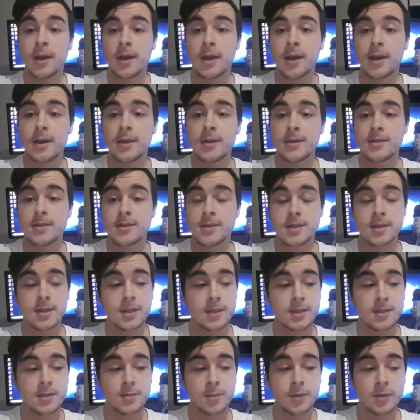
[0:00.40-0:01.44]
Hey, this is
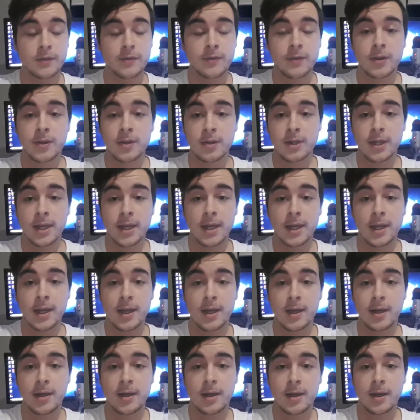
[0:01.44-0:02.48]
Nicholas Bilfield,
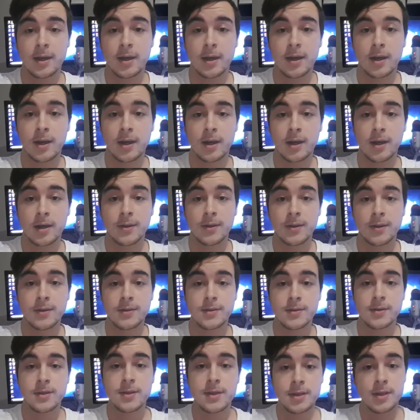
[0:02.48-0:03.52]
and
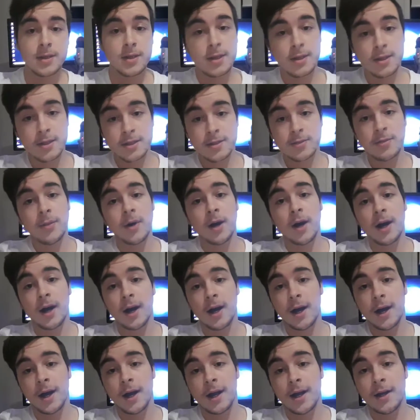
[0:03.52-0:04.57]
this is
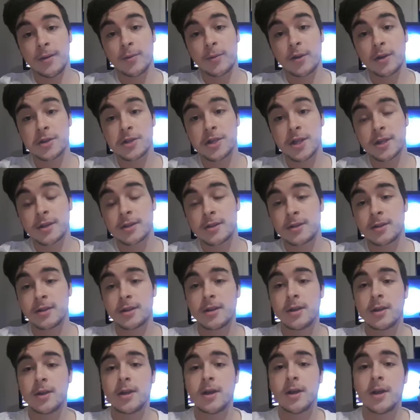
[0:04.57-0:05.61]
my project.
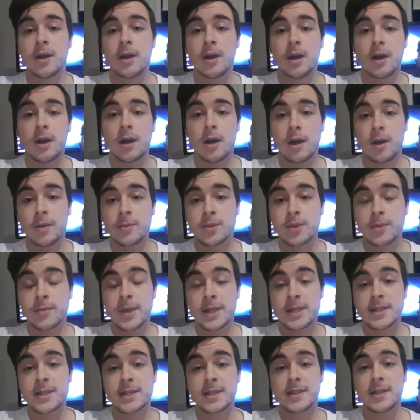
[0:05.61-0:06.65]
So
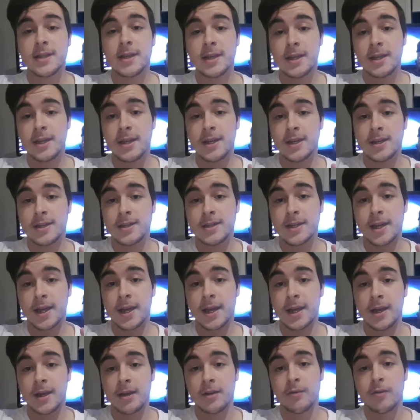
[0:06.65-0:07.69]
basically, it is
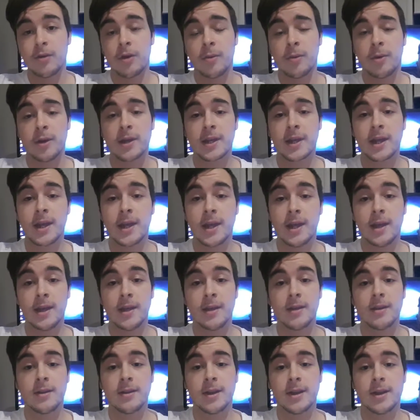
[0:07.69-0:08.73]
a robotic
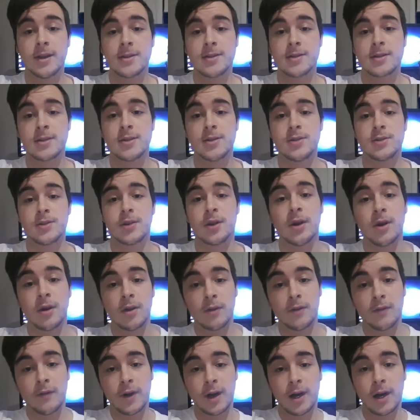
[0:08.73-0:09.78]
hand that is
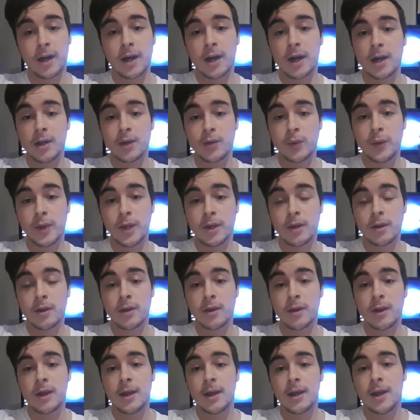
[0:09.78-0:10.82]
controlled via Arduino
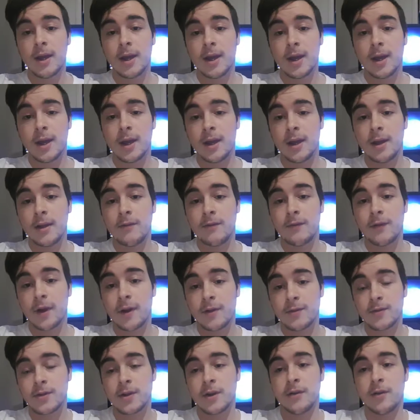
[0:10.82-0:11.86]
and
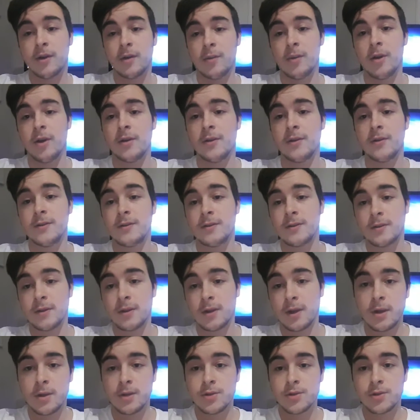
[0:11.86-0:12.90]
5 servo motors
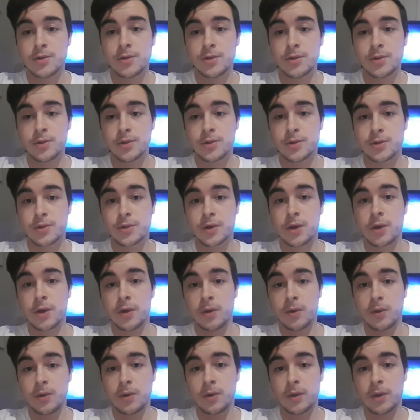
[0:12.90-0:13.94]
to
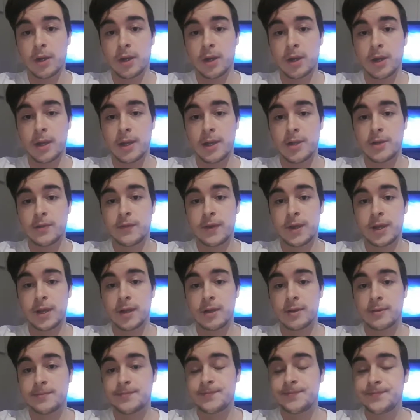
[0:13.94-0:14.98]
control each finger.